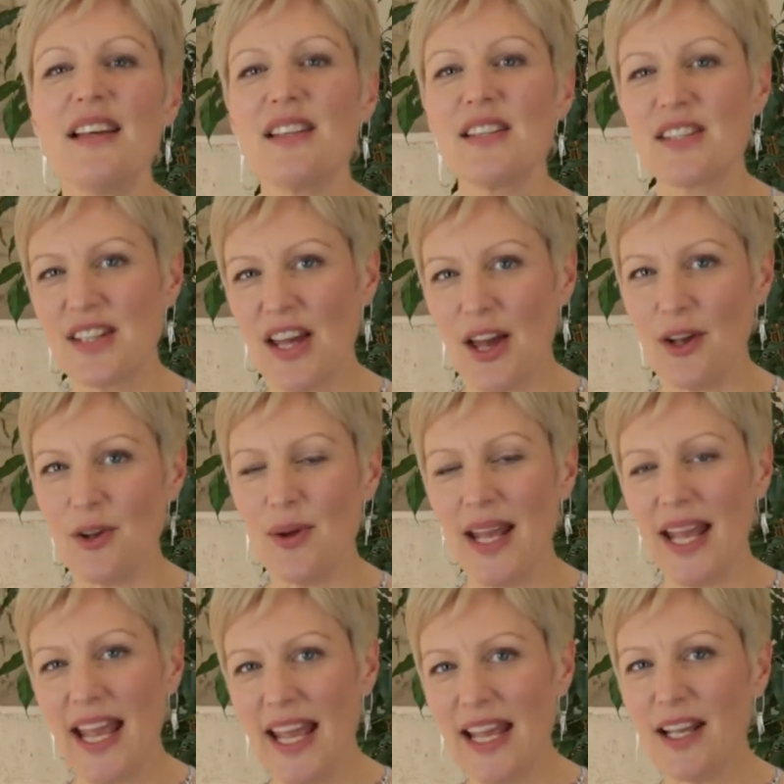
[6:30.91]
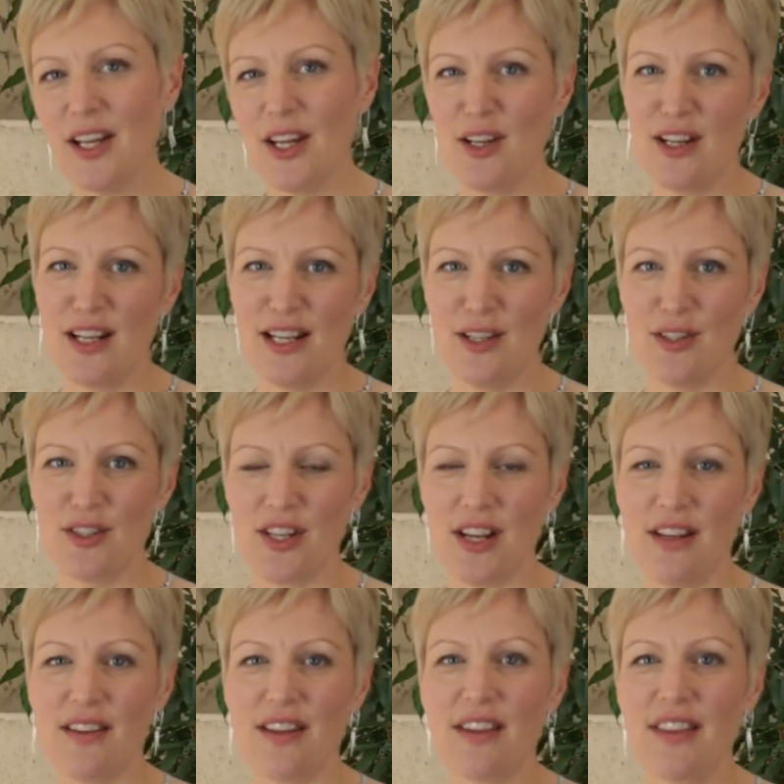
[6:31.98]
So, in
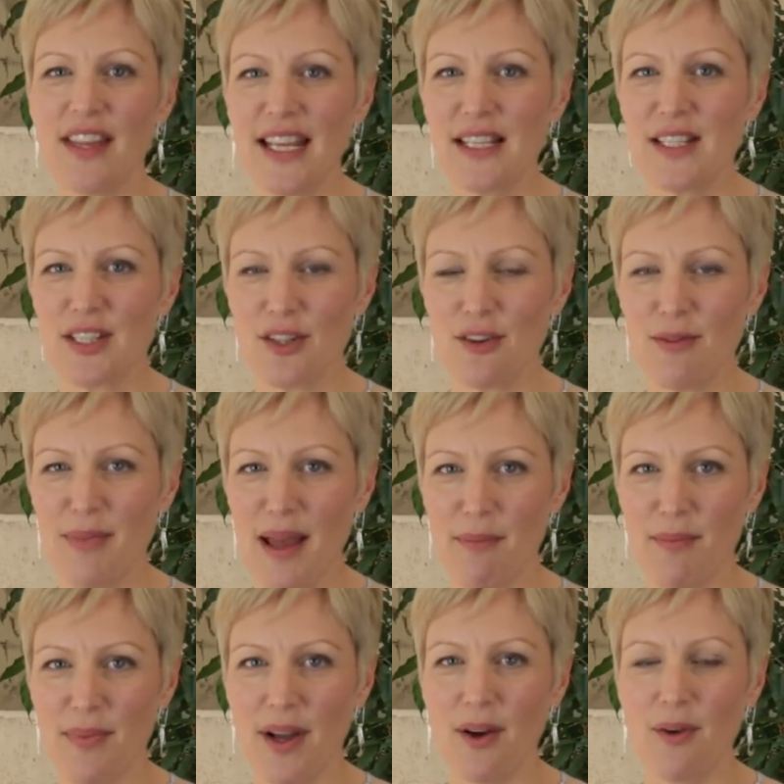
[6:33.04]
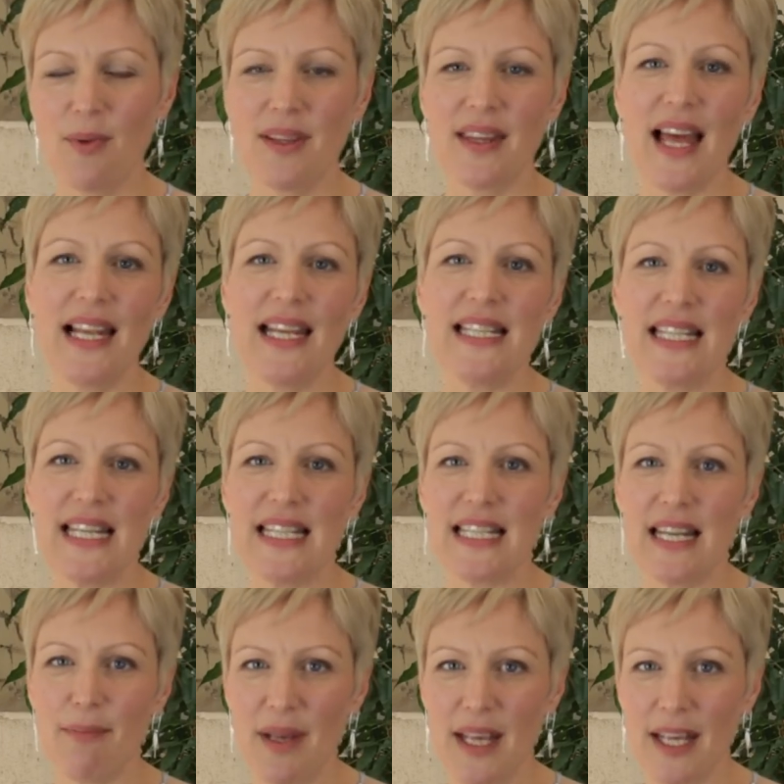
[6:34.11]
conclusion, the things to remember with LED
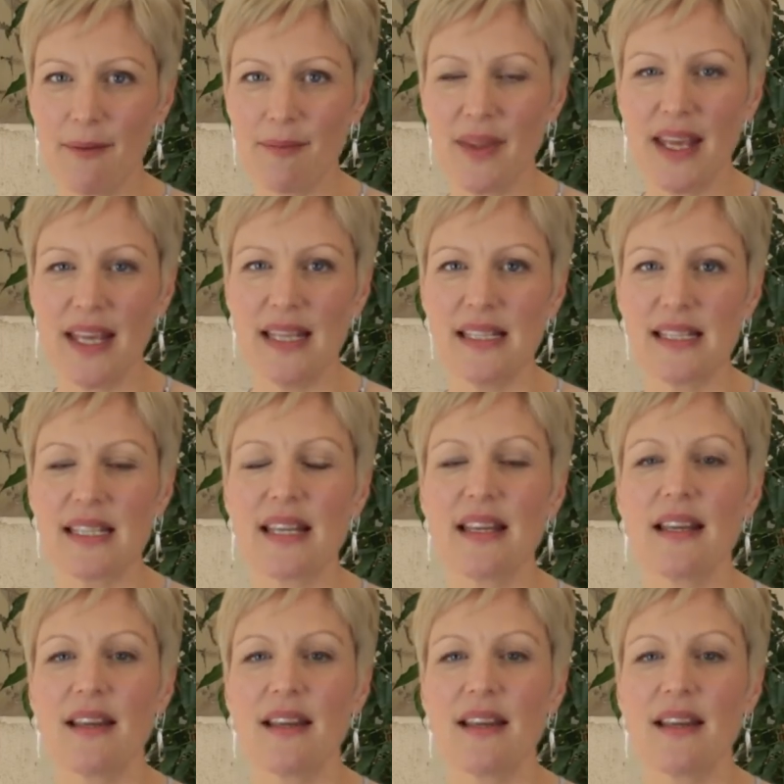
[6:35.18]
dimming is